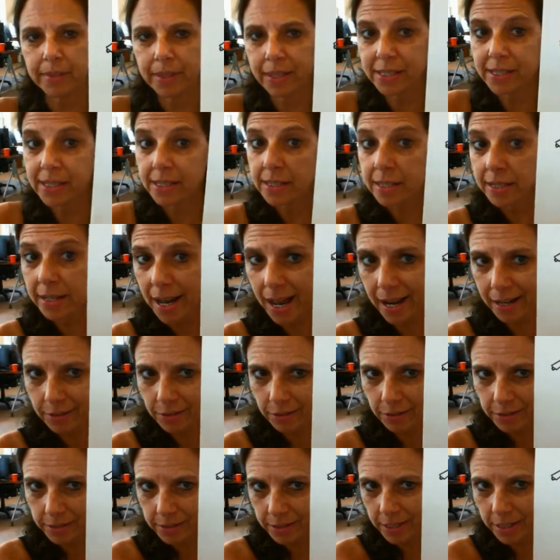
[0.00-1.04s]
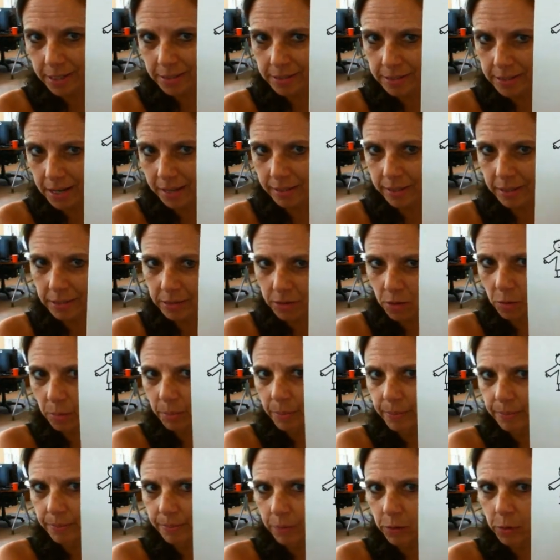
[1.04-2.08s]
This is a doctor. See his stethoscope?
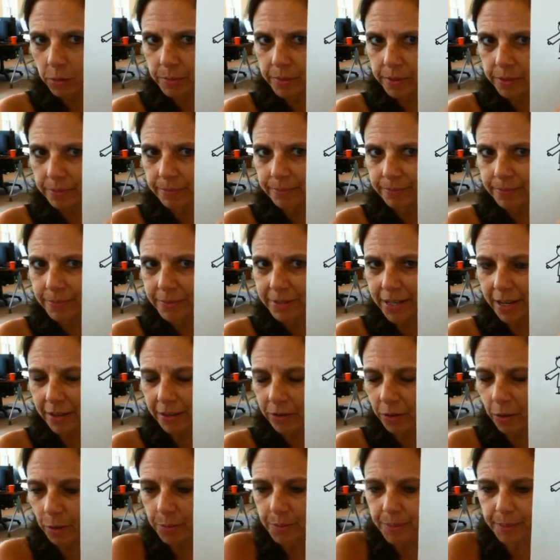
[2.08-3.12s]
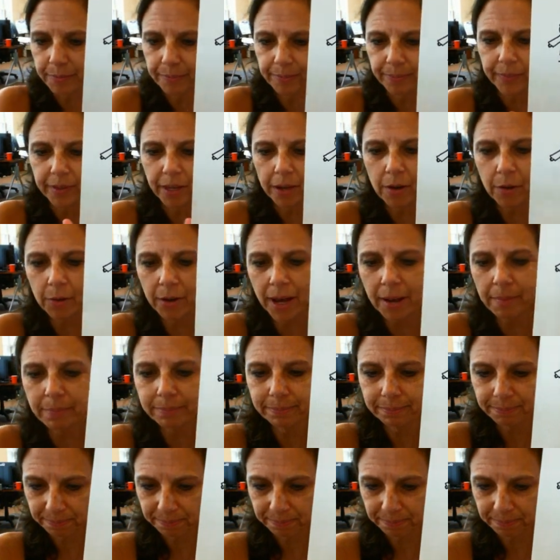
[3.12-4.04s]
Oops, stethoscope. Okay.